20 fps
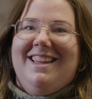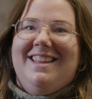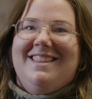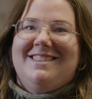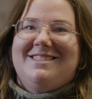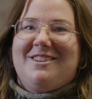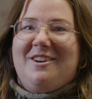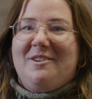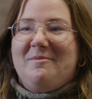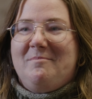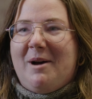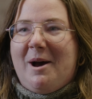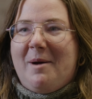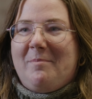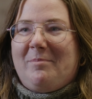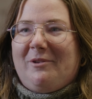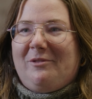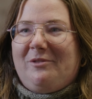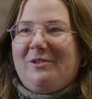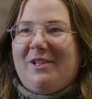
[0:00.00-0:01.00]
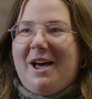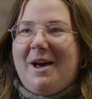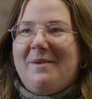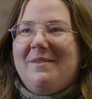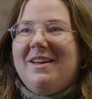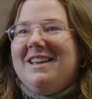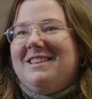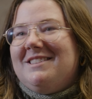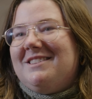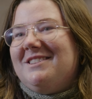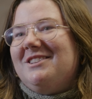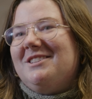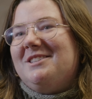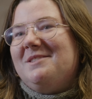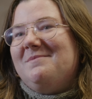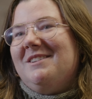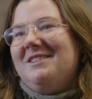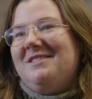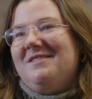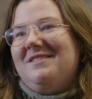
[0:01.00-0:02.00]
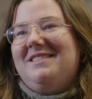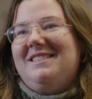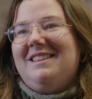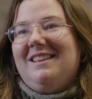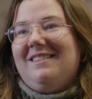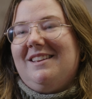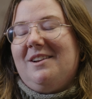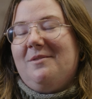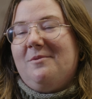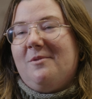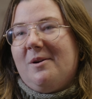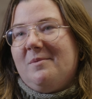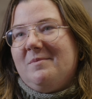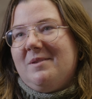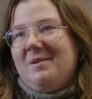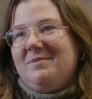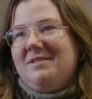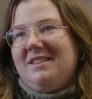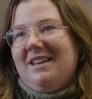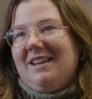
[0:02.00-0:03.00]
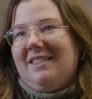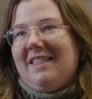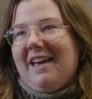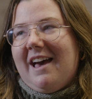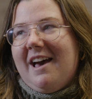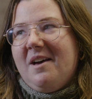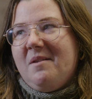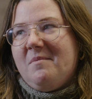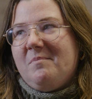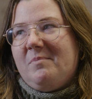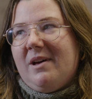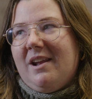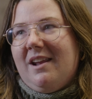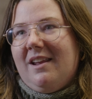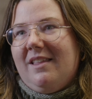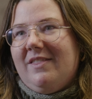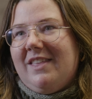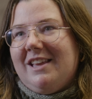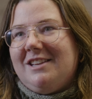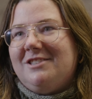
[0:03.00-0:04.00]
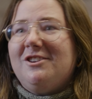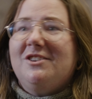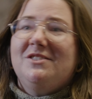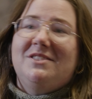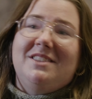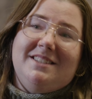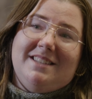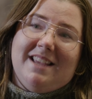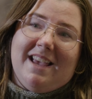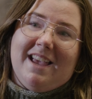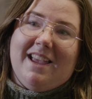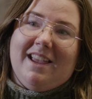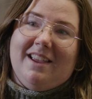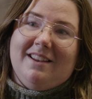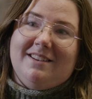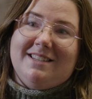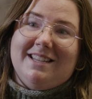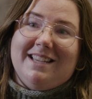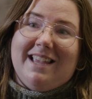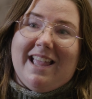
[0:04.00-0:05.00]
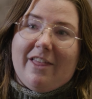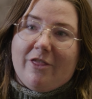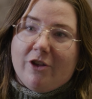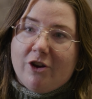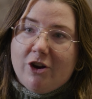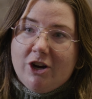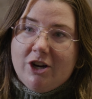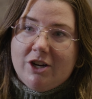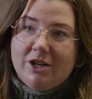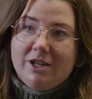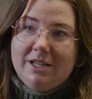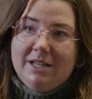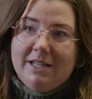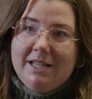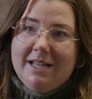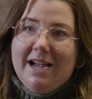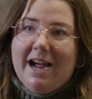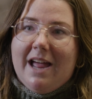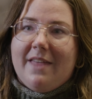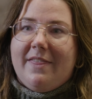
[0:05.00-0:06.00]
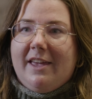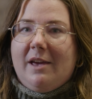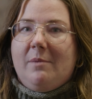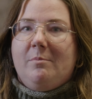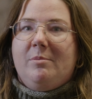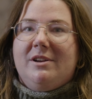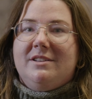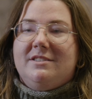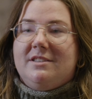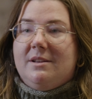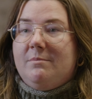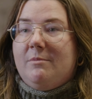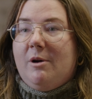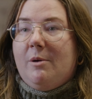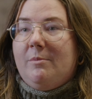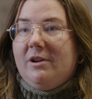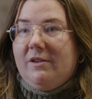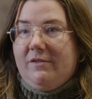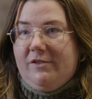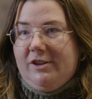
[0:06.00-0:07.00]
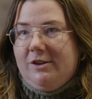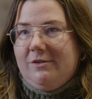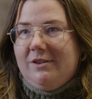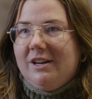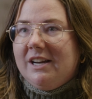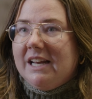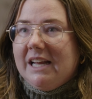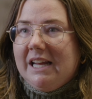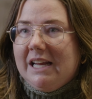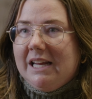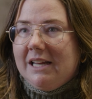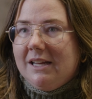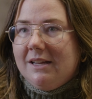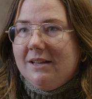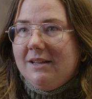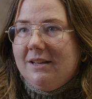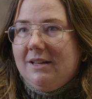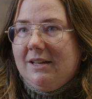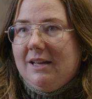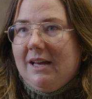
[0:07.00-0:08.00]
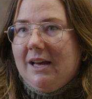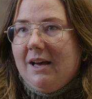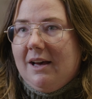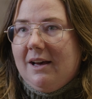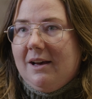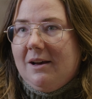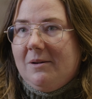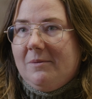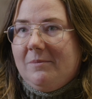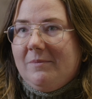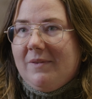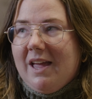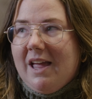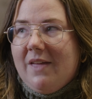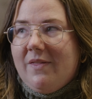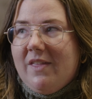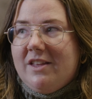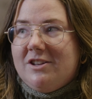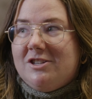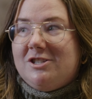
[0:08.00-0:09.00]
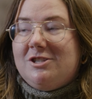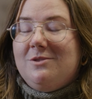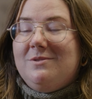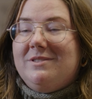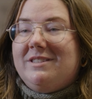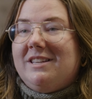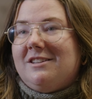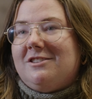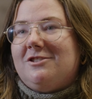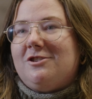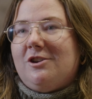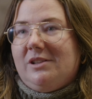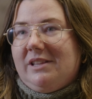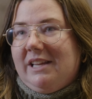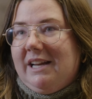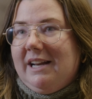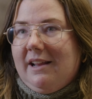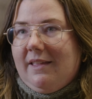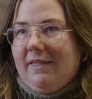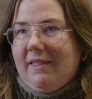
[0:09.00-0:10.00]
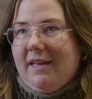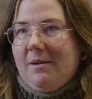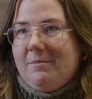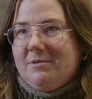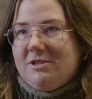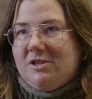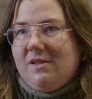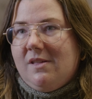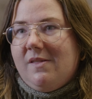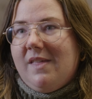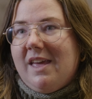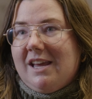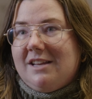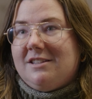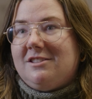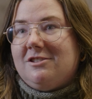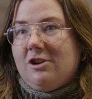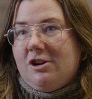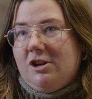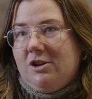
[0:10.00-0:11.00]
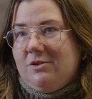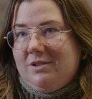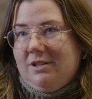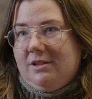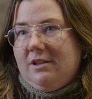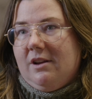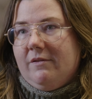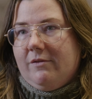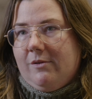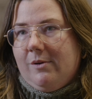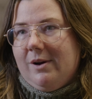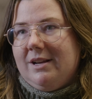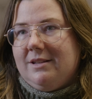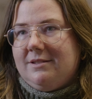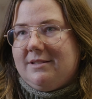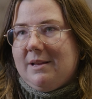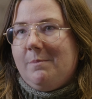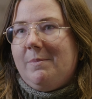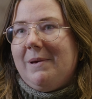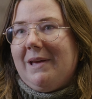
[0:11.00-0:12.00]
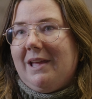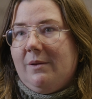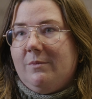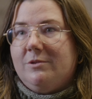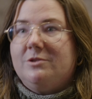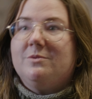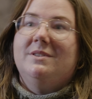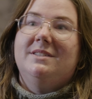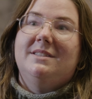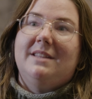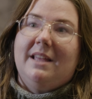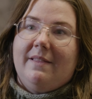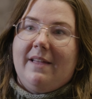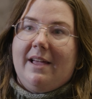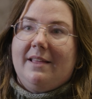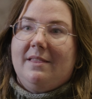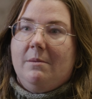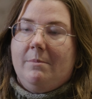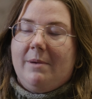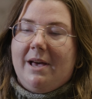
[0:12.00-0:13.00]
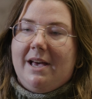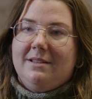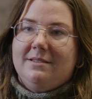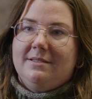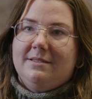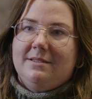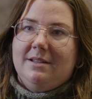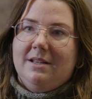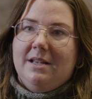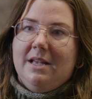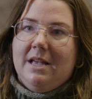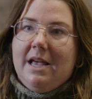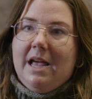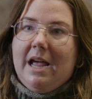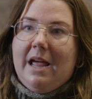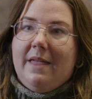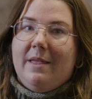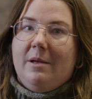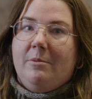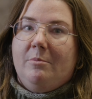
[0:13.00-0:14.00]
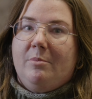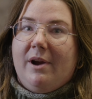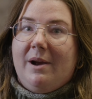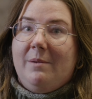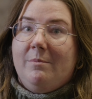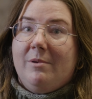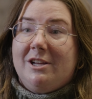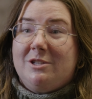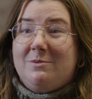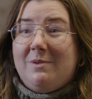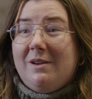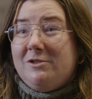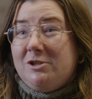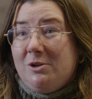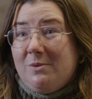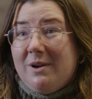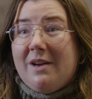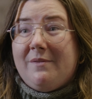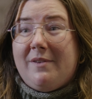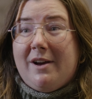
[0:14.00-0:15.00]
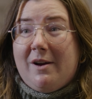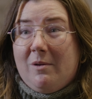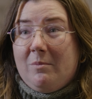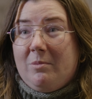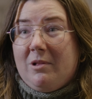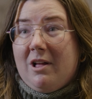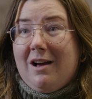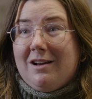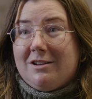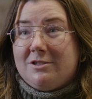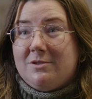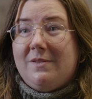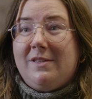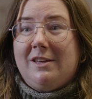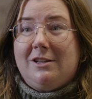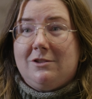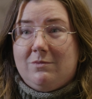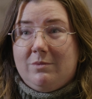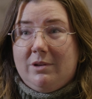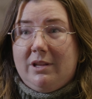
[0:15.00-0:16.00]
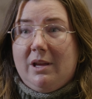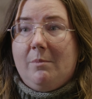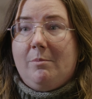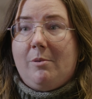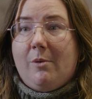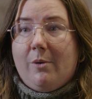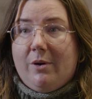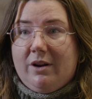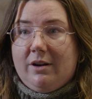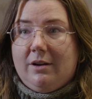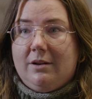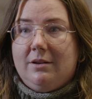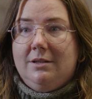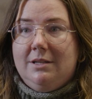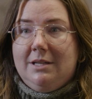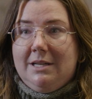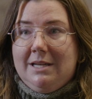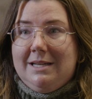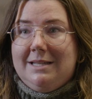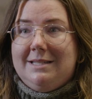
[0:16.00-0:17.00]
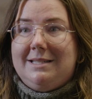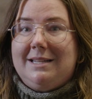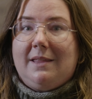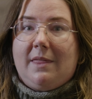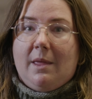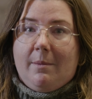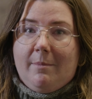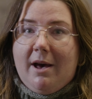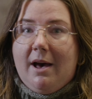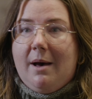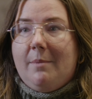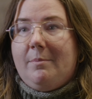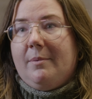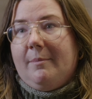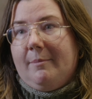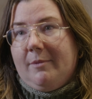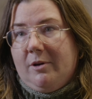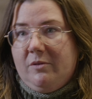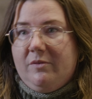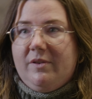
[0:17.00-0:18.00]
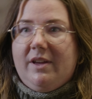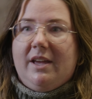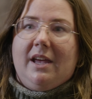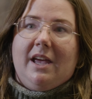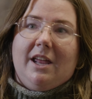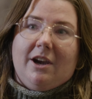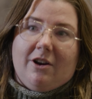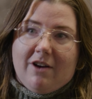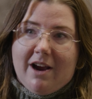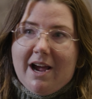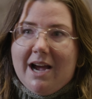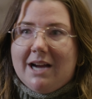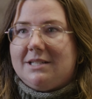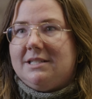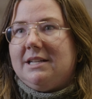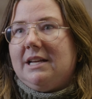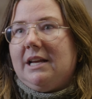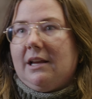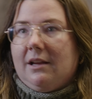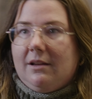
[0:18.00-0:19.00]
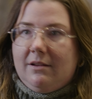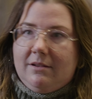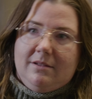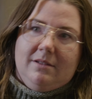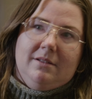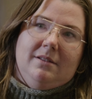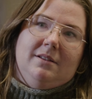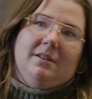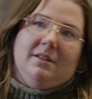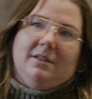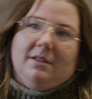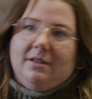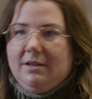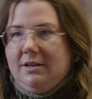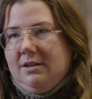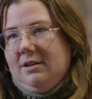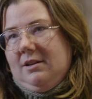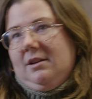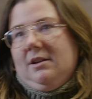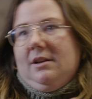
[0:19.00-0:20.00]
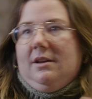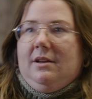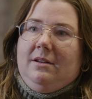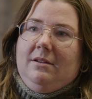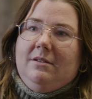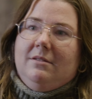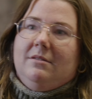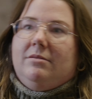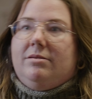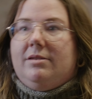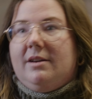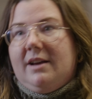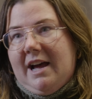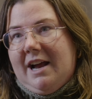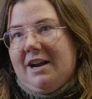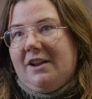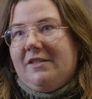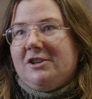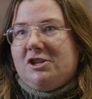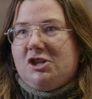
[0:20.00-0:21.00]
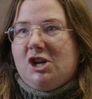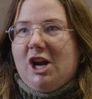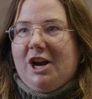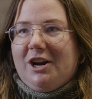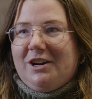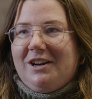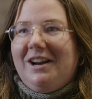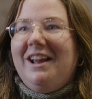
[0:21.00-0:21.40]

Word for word: it's called Bop or Flop. So just a bunch of silly warm ups like that, but they start the day together. Mm -hmm. I mm-hmm. think it brings a moment of unity. Yeah. Um, and then students get to start leading them. So then they get to start using their voice and picking which ones they like the best. And then brain breaks. We have two and a half hour blocks. So I think it's really important to get them up, moving, interacting. Oof, yeah, out of the chair. I as